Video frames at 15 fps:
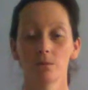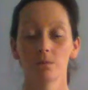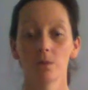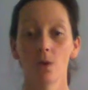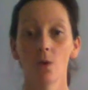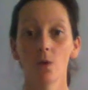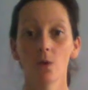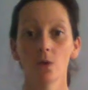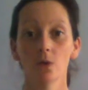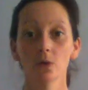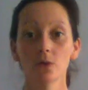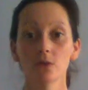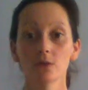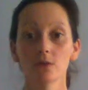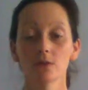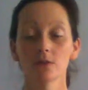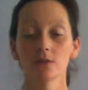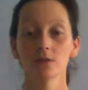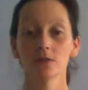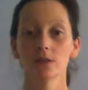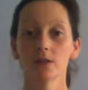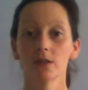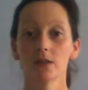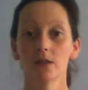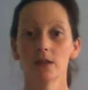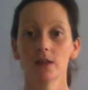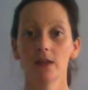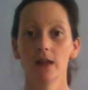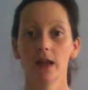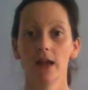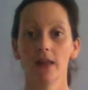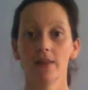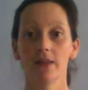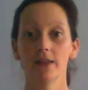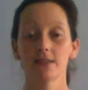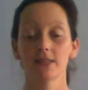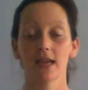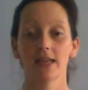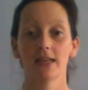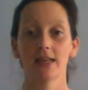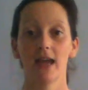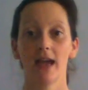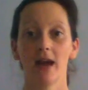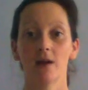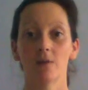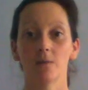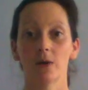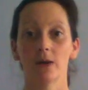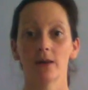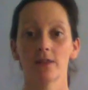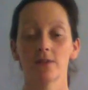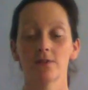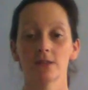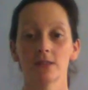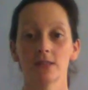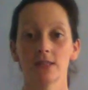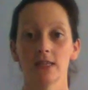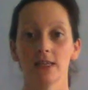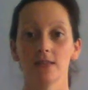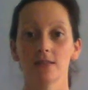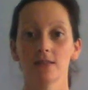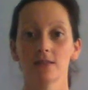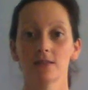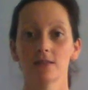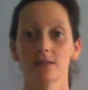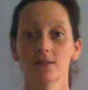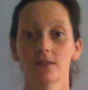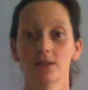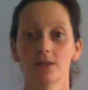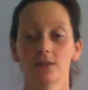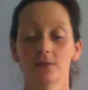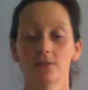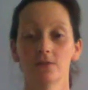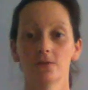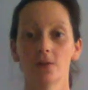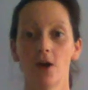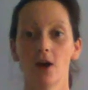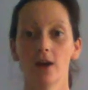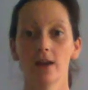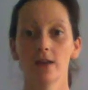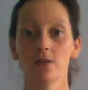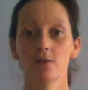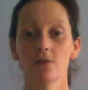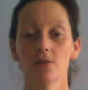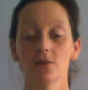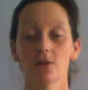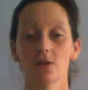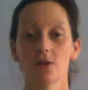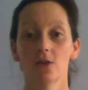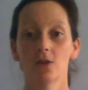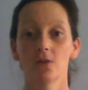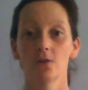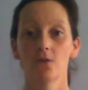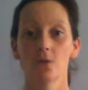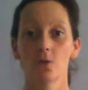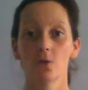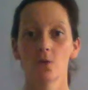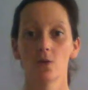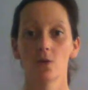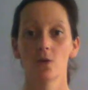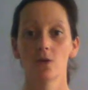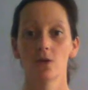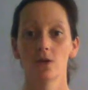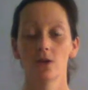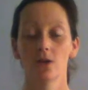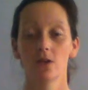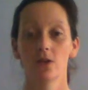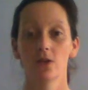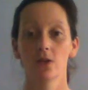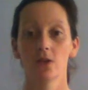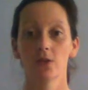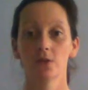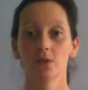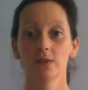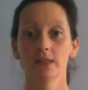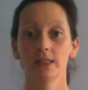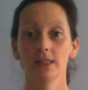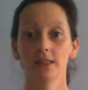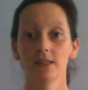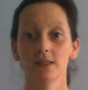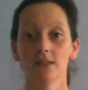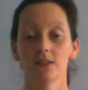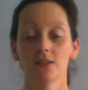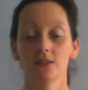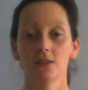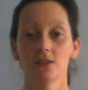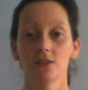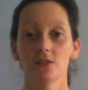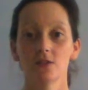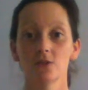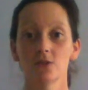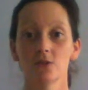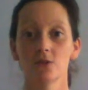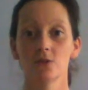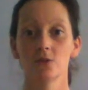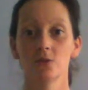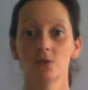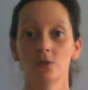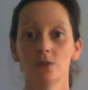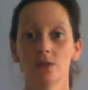Pause, and then take an out-breath for 6. 5, 4, 3, 2,